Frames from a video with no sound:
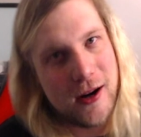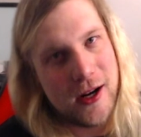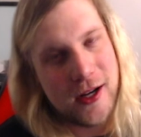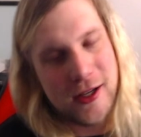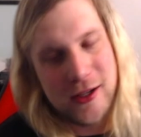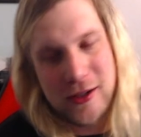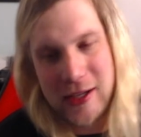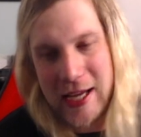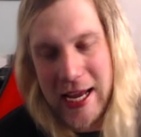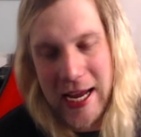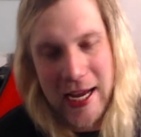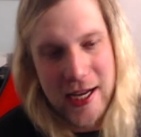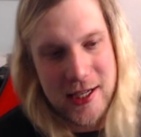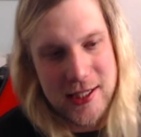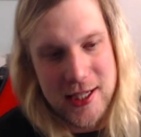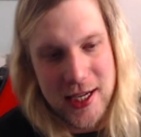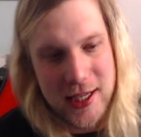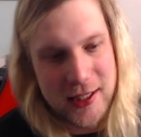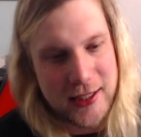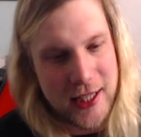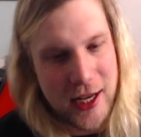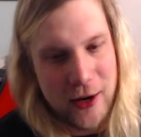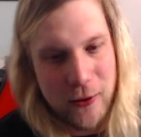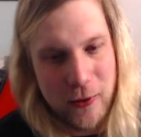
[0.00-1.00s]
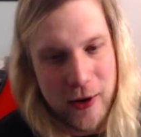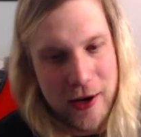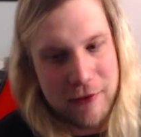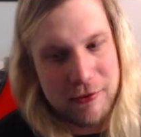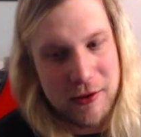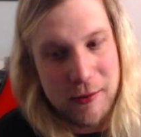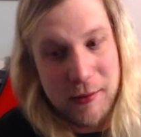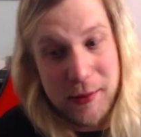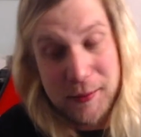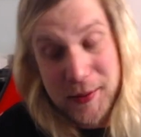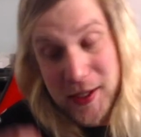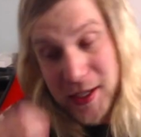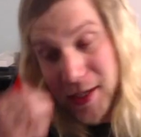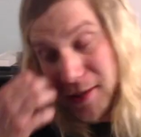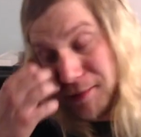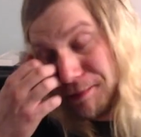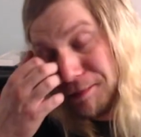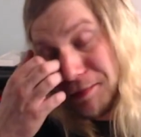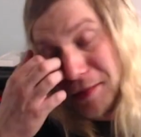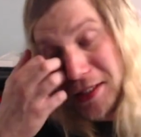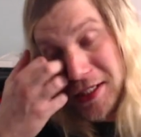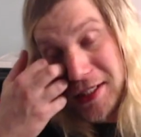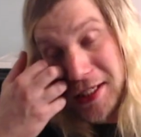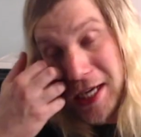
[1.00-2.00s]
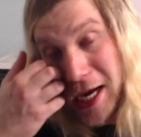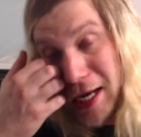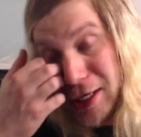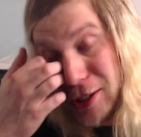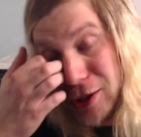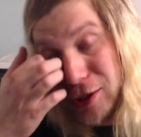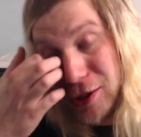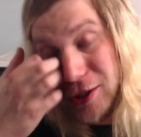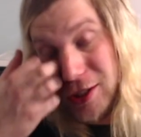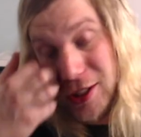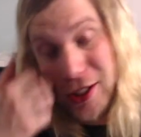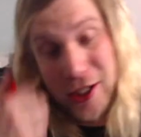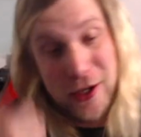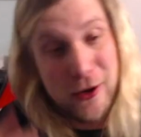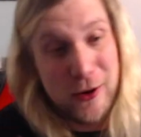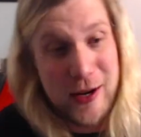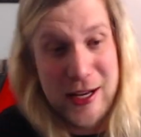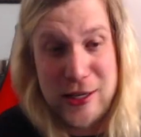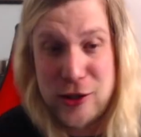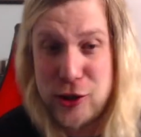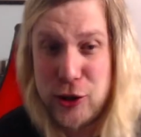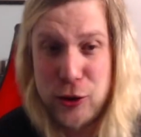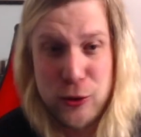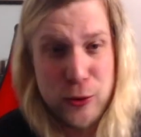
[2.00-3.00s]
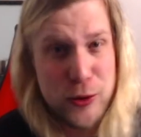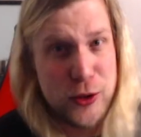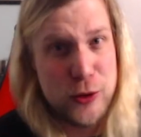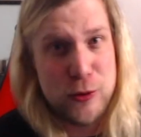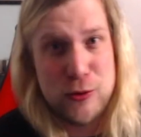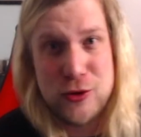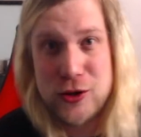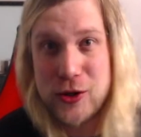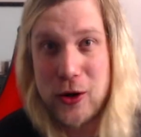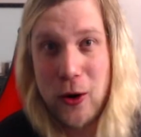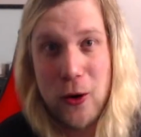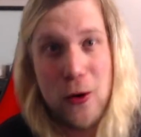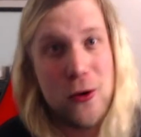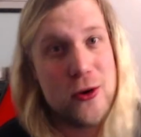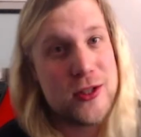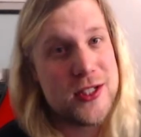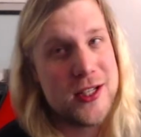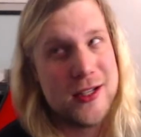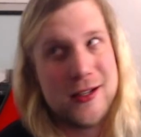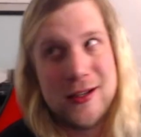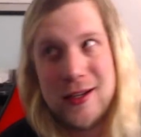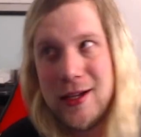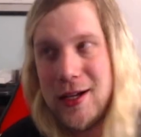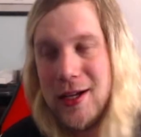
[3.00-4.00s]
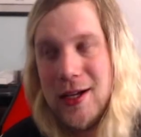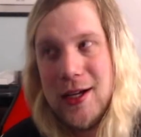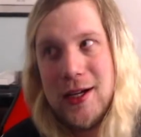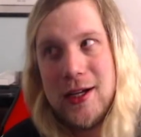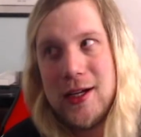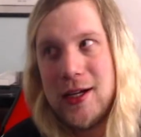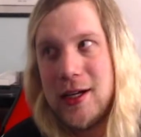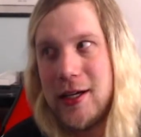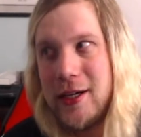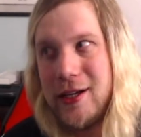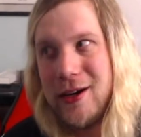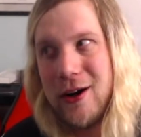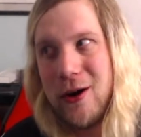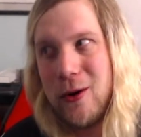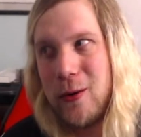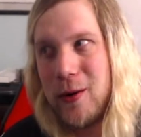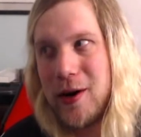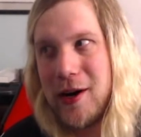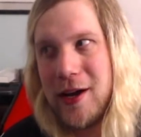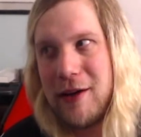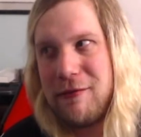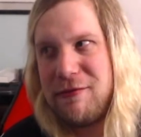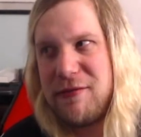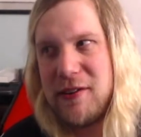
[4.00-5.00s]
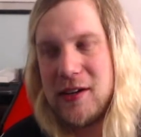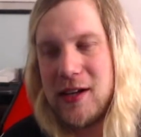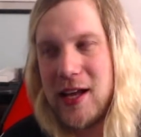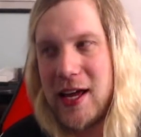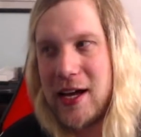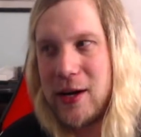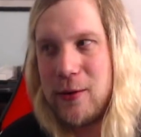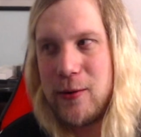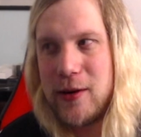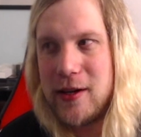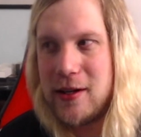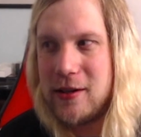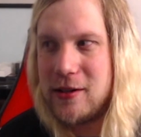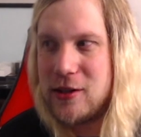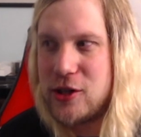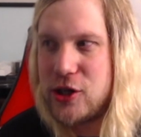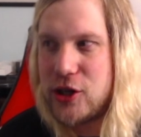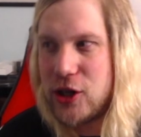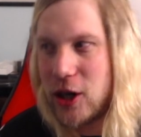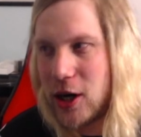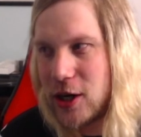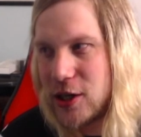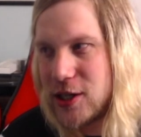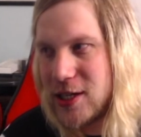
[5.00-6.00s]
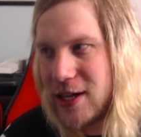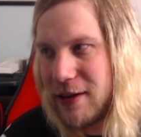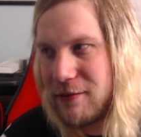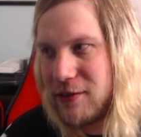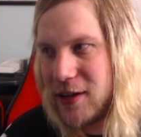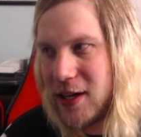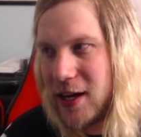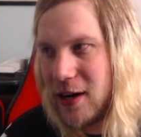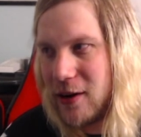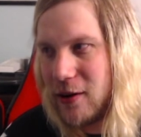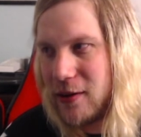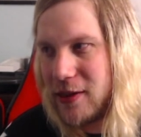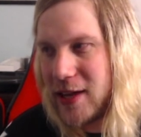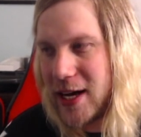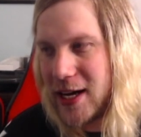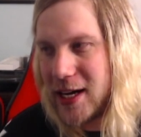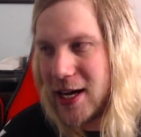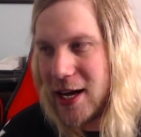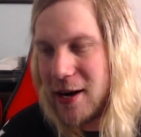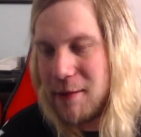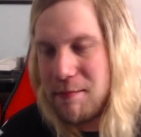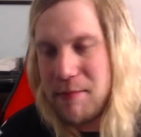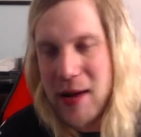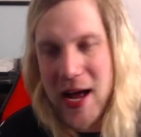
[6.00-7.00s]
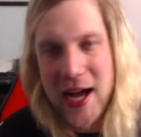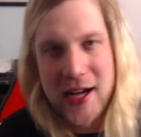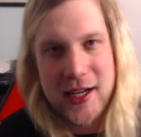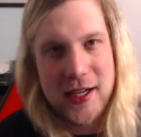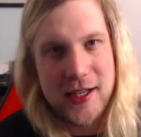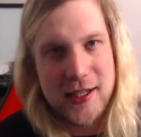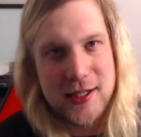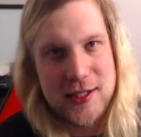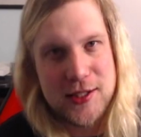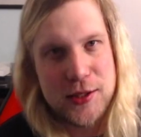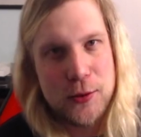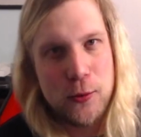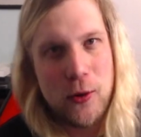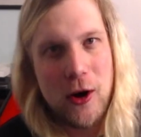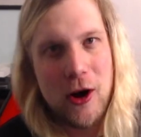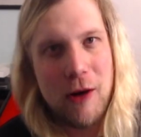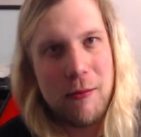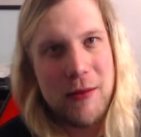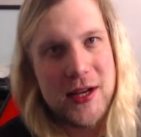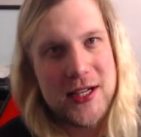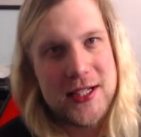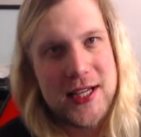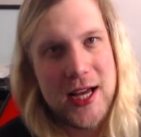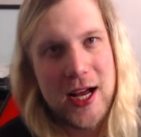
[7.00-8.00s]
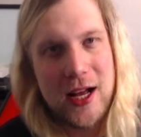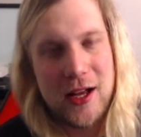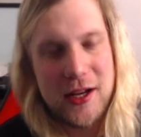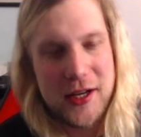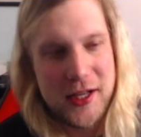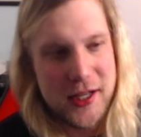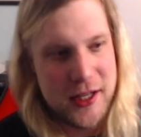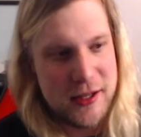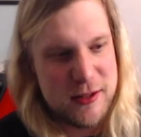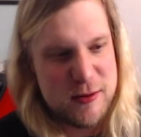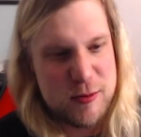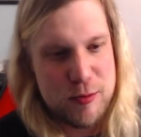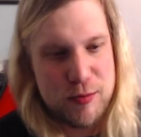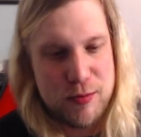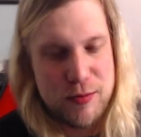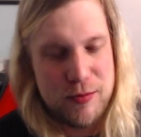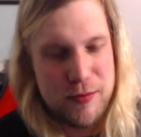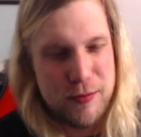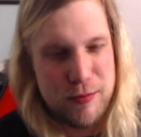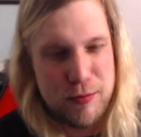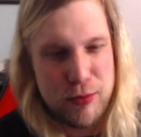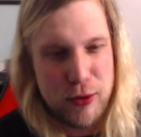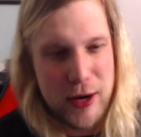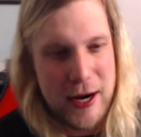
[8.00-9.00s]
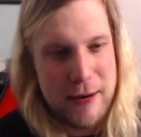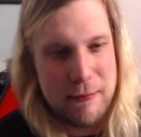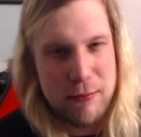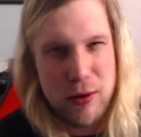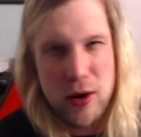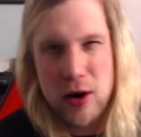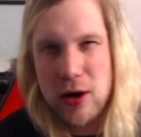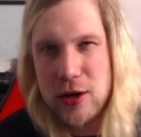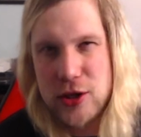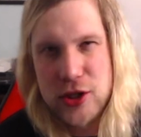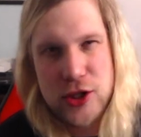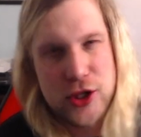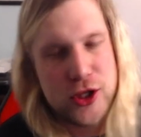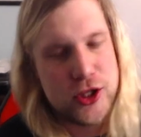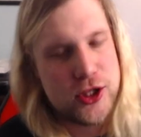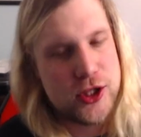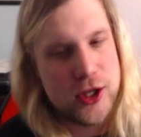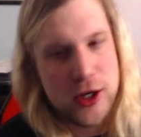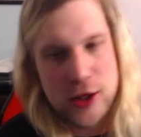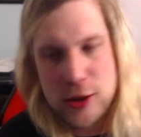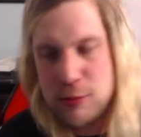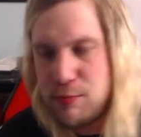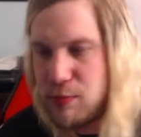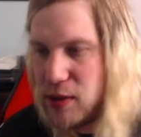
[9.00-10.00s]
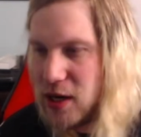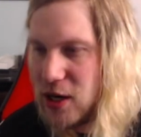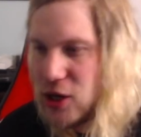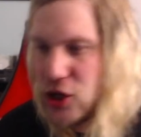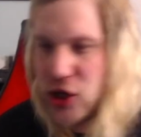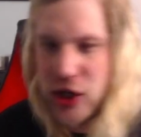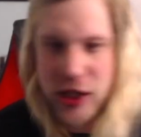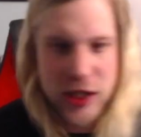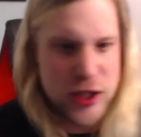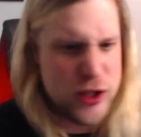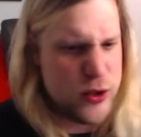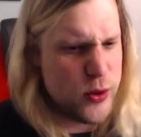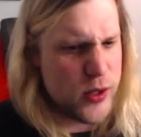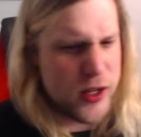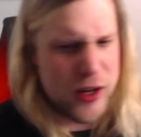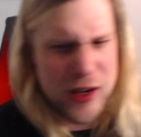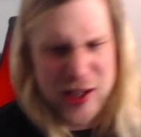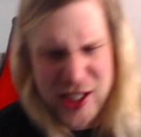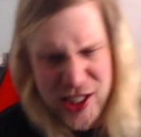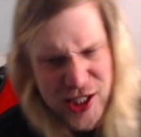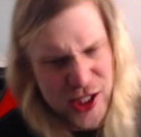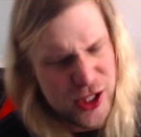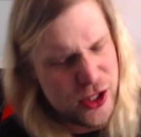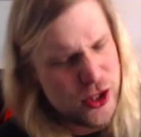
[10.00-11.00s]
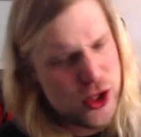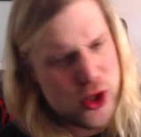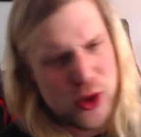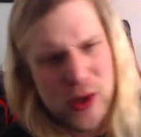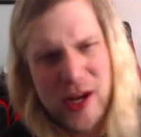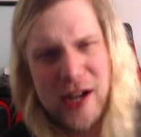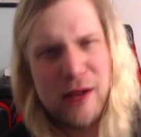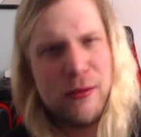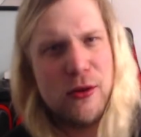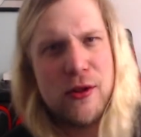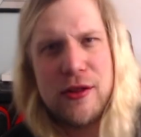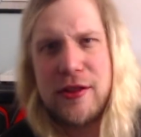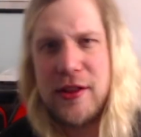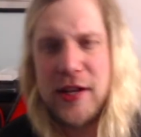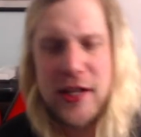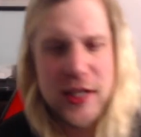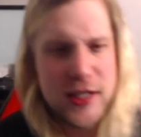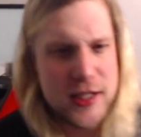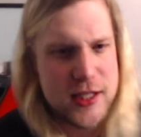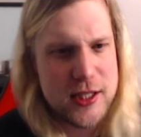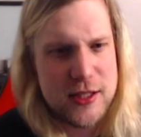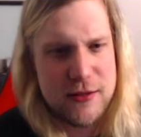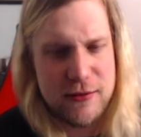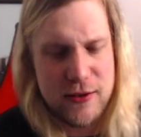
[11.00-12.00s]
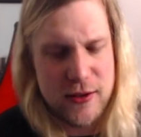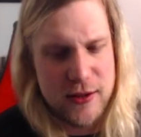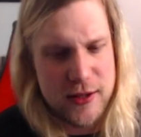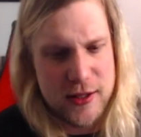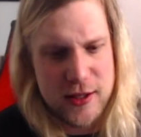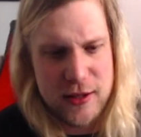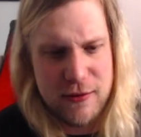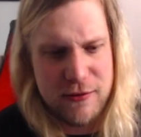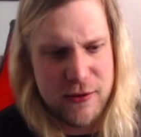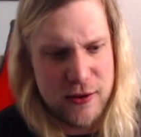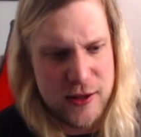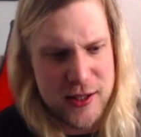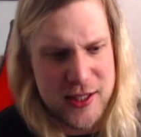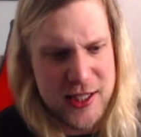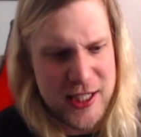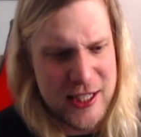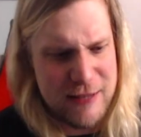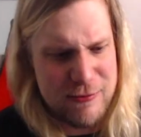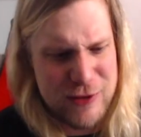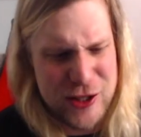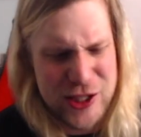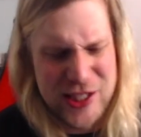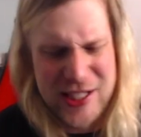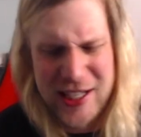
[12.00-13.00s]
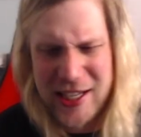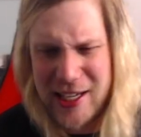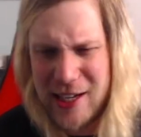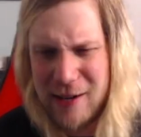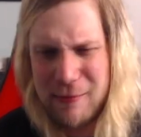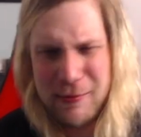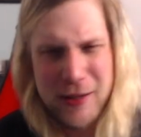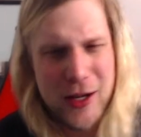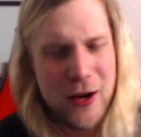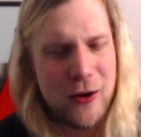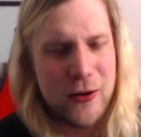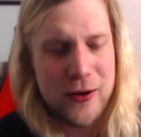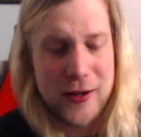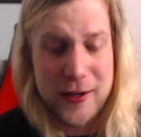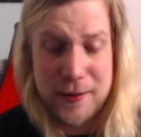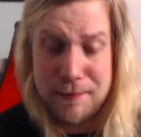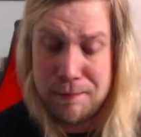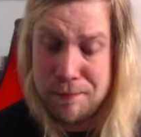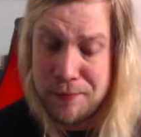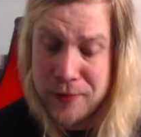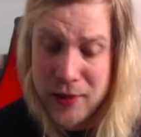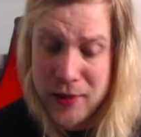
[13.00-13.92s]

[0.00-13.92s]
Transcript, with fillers: and you can't take that away from him and he's got you know had two huge goals and you know and I feel like when sharks have the, that kind of back against the wall mentality it's Brent Burns just starts pinching and doing all these incredible things for the for the team just to get him going.